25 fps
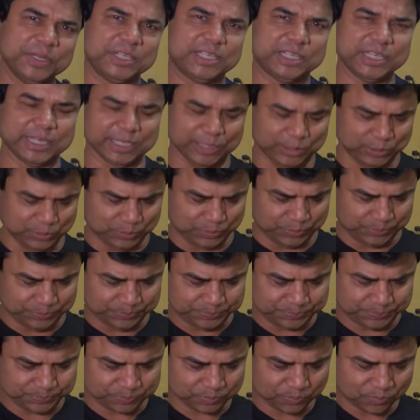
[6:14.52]
tell you
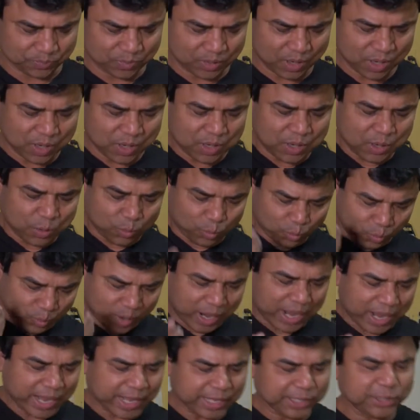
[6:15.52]

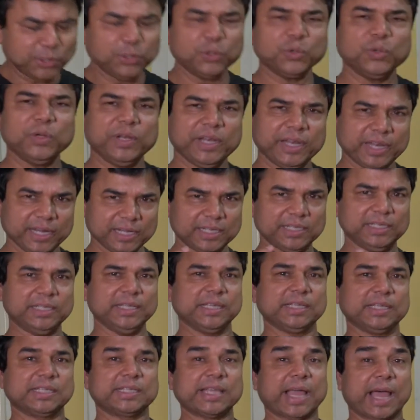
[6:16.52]
why you need
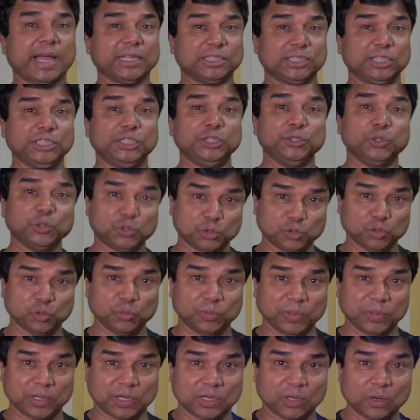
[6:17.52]
this as a
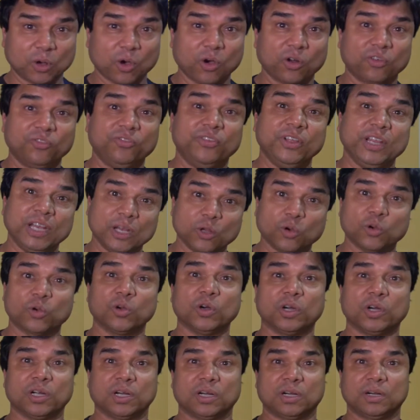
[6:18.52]
YouTuber or
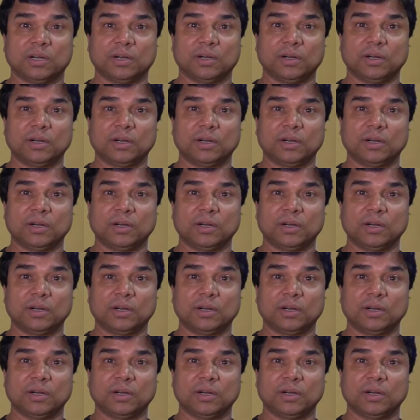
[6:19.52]
vlogger,